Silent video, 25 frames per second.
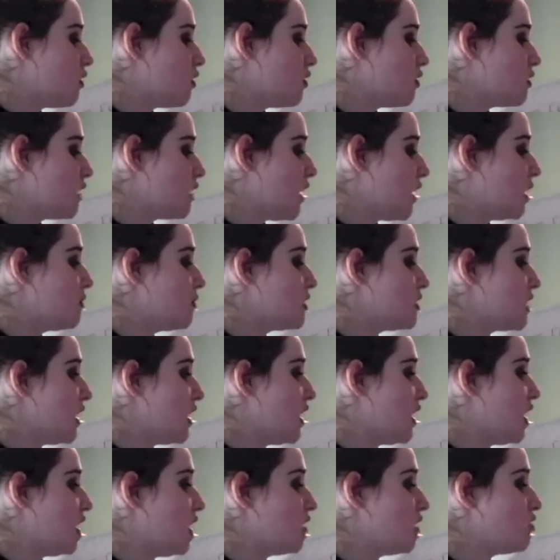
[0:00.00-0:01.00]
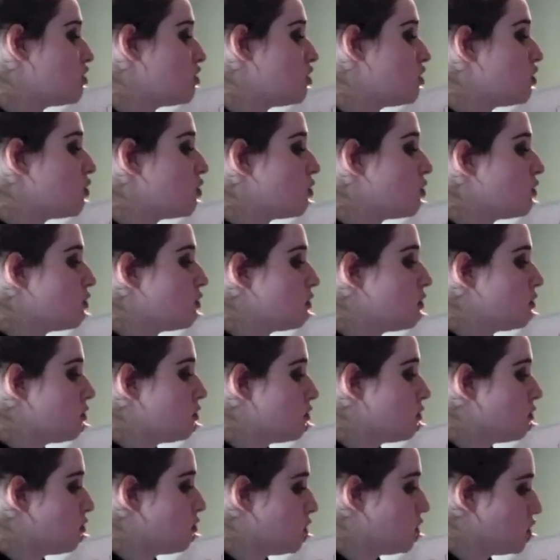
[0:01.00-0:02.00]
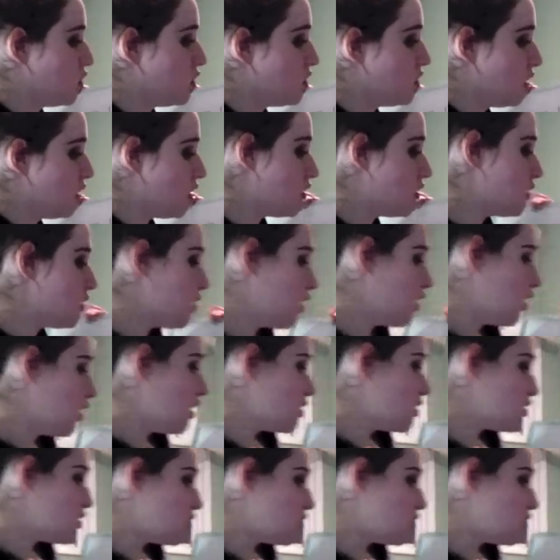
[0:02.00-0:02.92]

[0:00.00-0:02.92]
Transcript: times K2, which it does. So